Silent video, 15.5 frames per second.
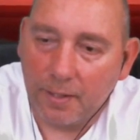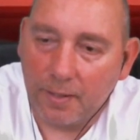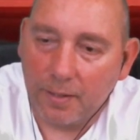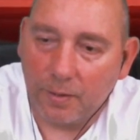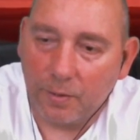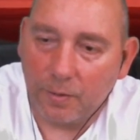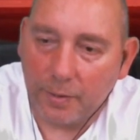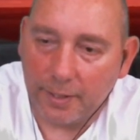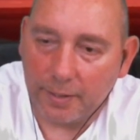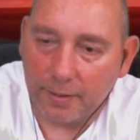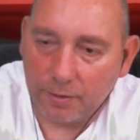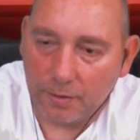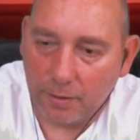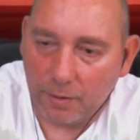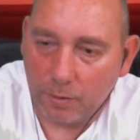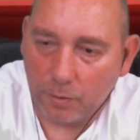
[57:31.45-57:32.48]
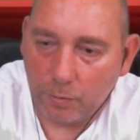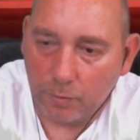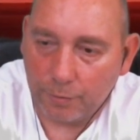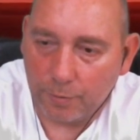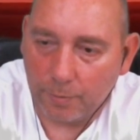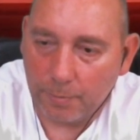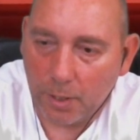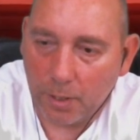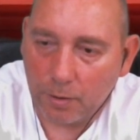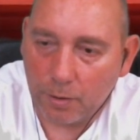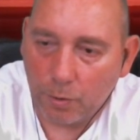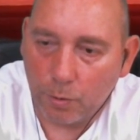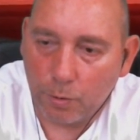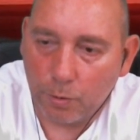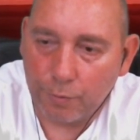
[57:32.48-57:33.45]
Okay, so from
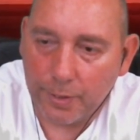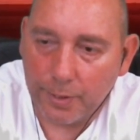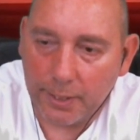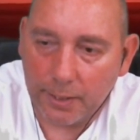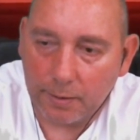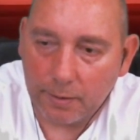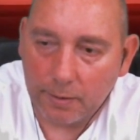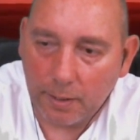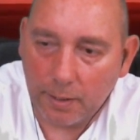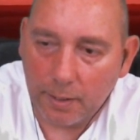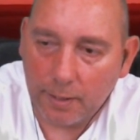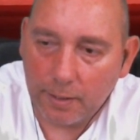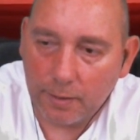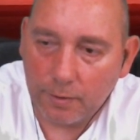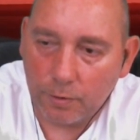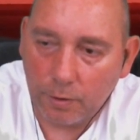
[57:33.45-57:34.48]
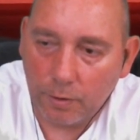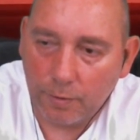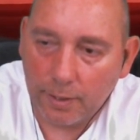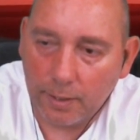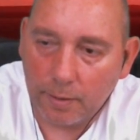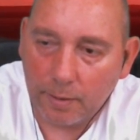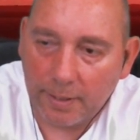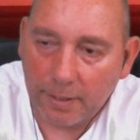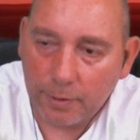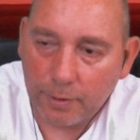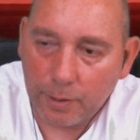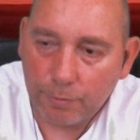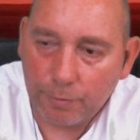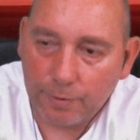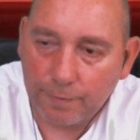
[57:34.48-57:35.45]
Marco Crean, do you think the
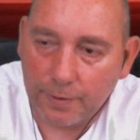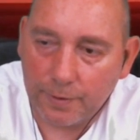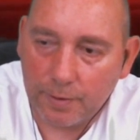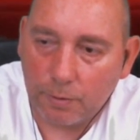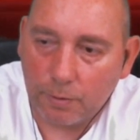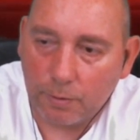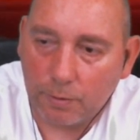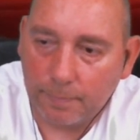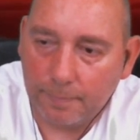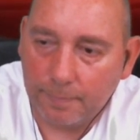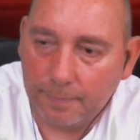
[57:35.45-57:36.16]
barrier is physical?